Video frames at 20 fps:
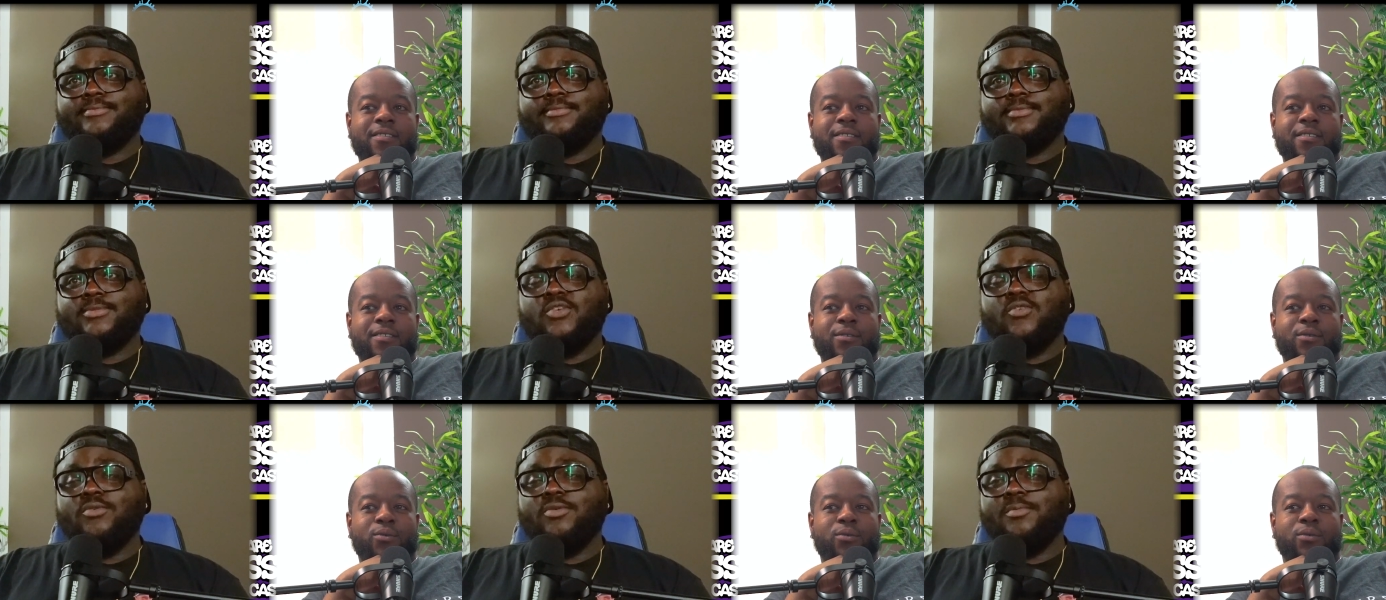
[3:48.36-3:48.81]

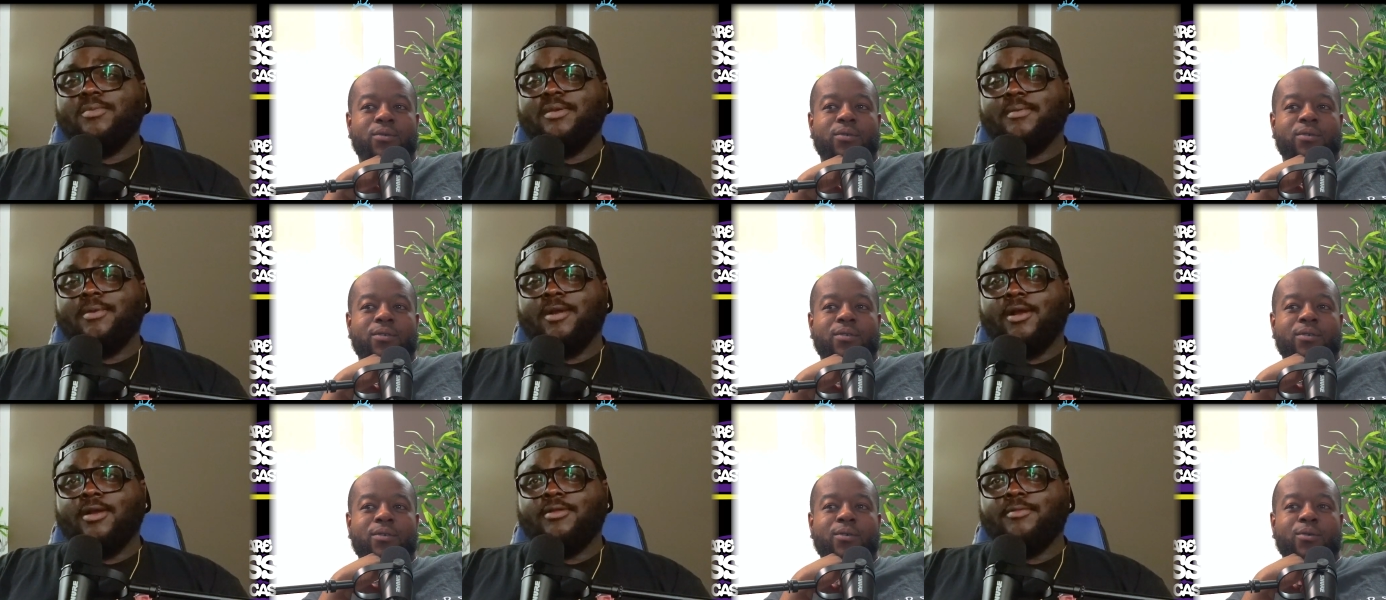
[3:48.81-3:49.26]
Speaker 1: Cuba would be
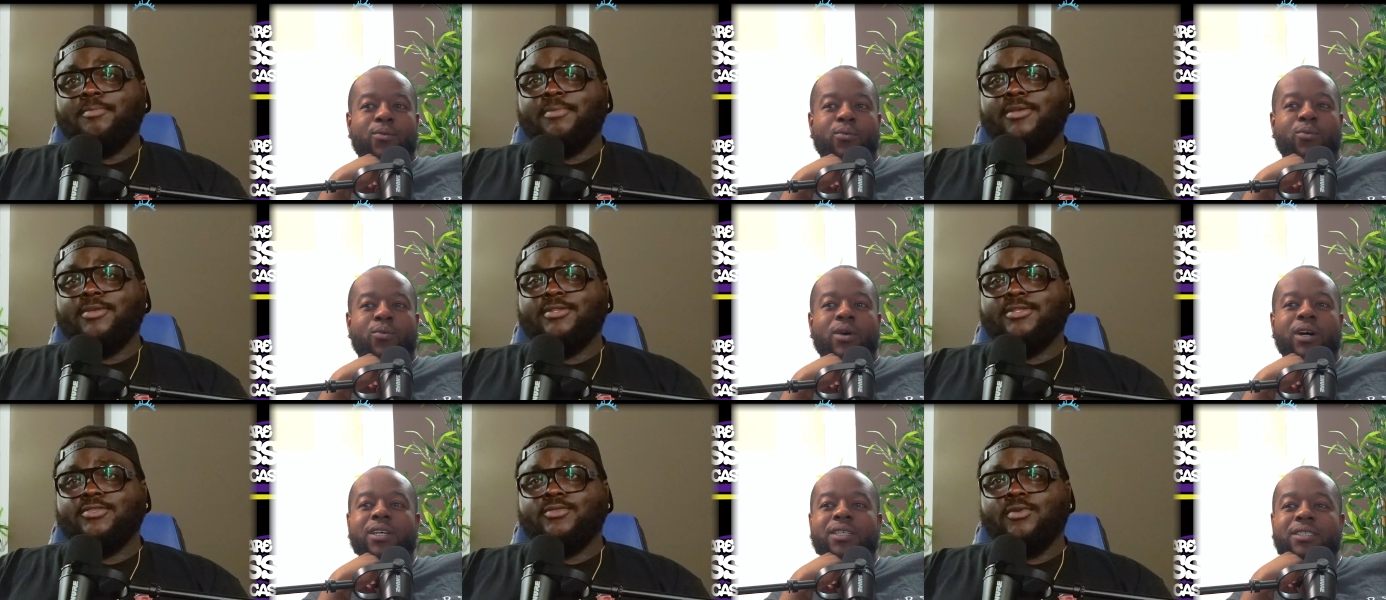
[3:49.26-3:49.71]
a hard
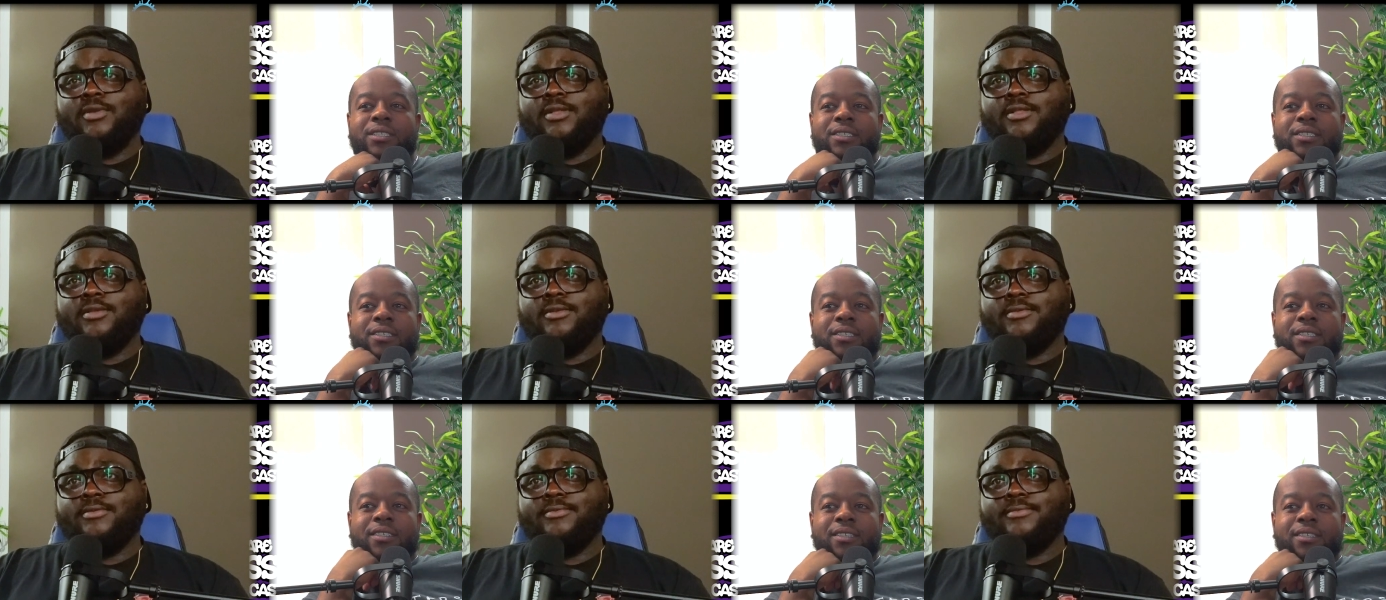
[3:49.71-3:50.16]
pill what? to
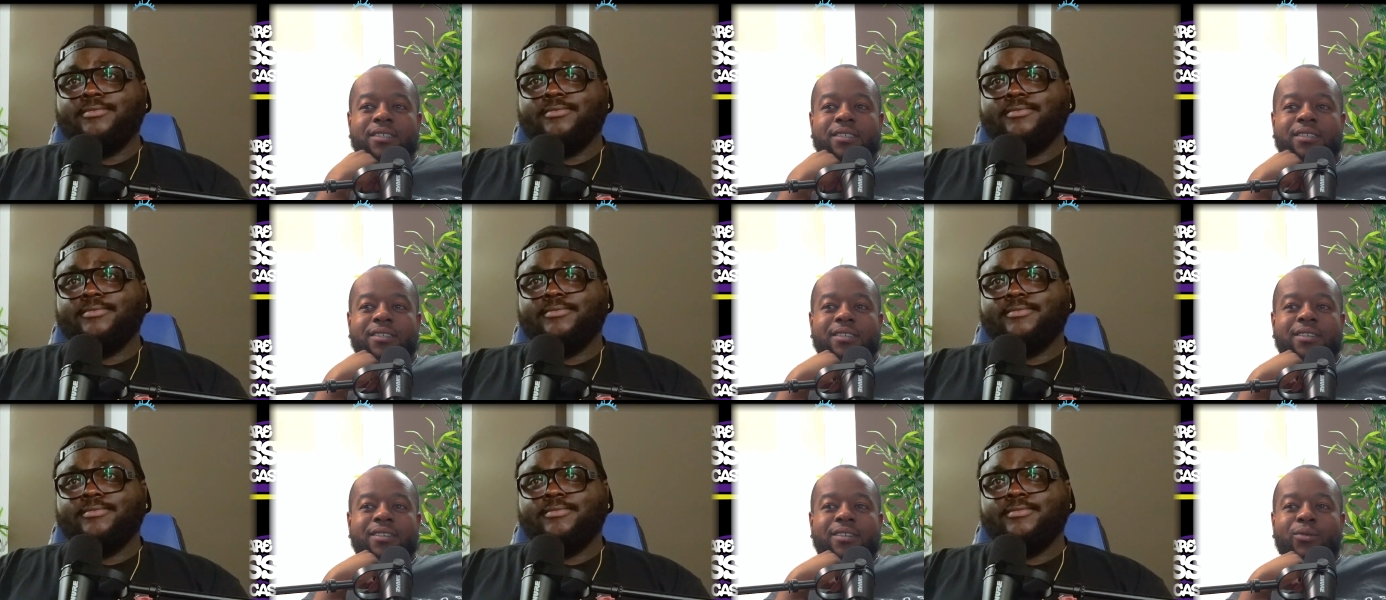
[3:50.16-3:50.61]
swallow.
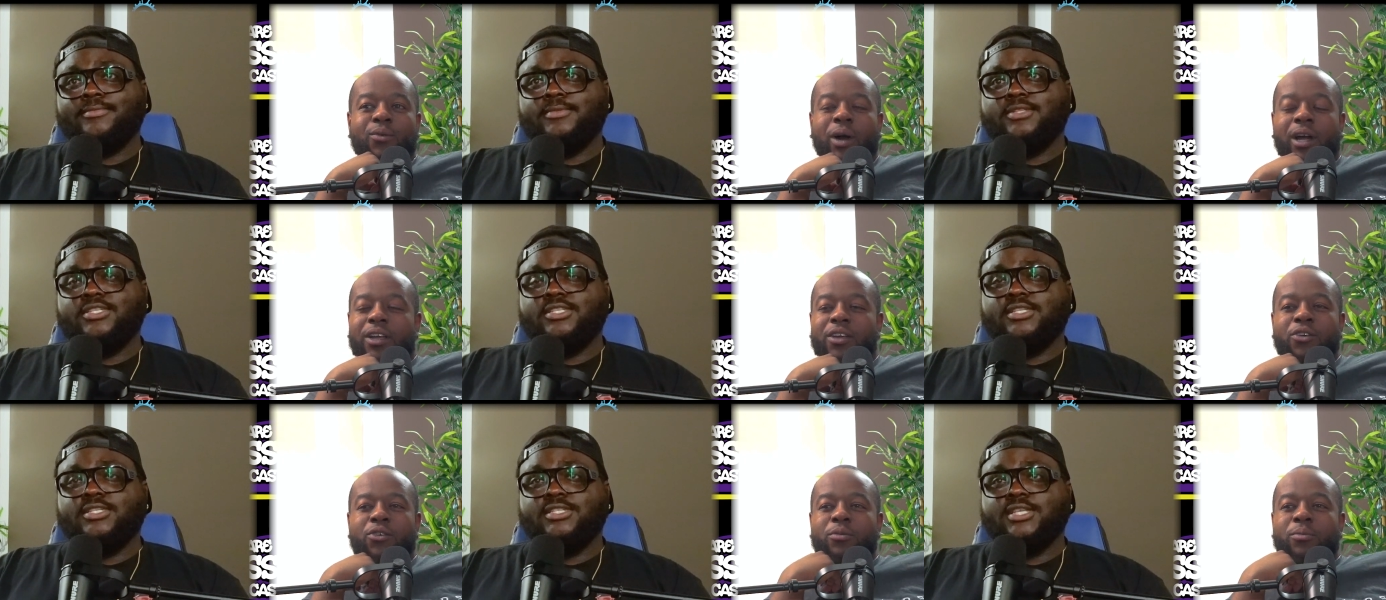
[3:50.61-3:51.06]

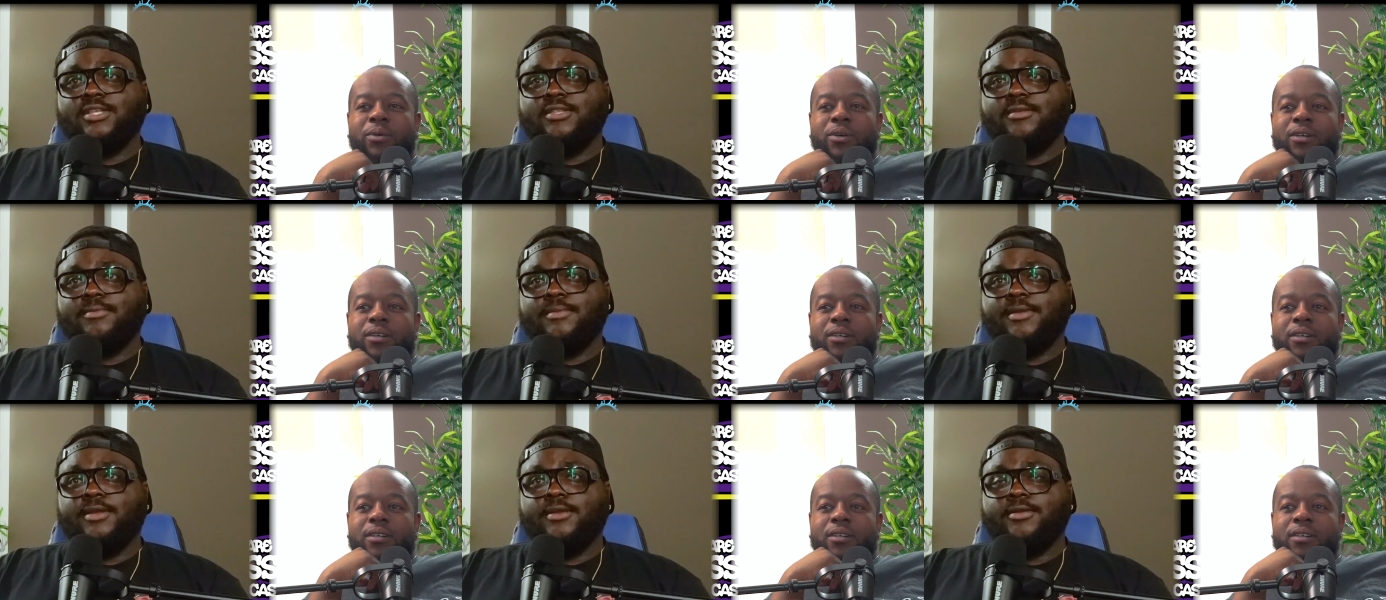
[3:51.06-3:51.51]
Why just South
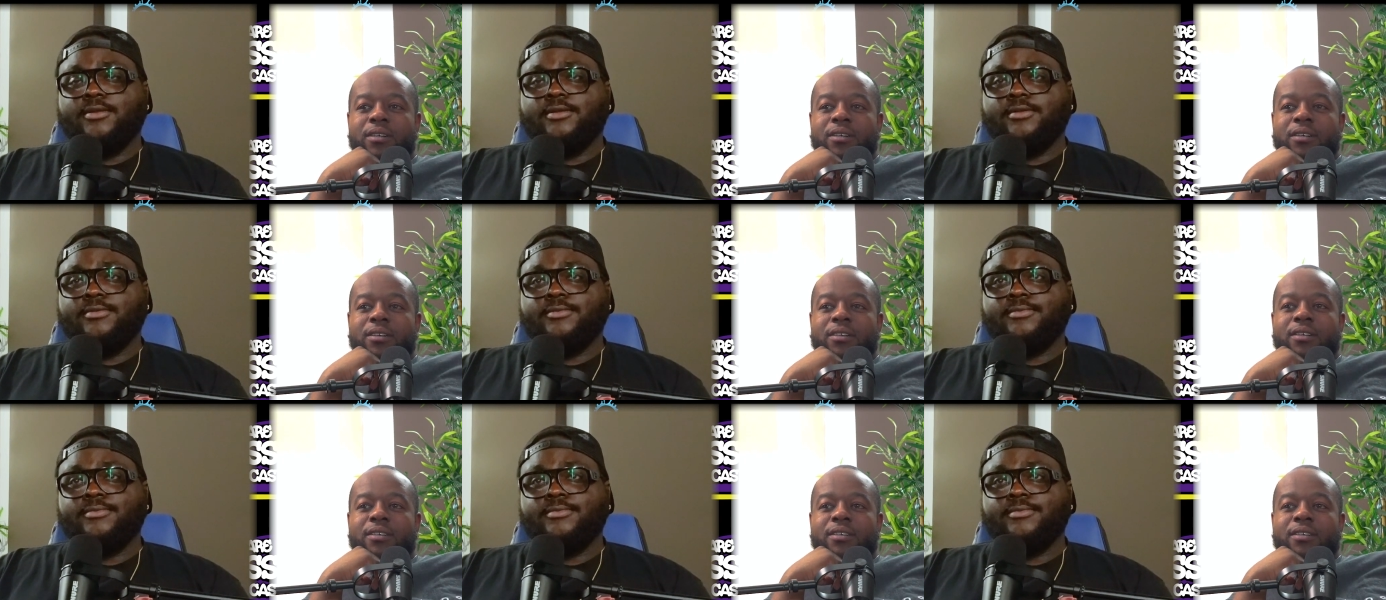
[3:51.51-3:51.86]
America?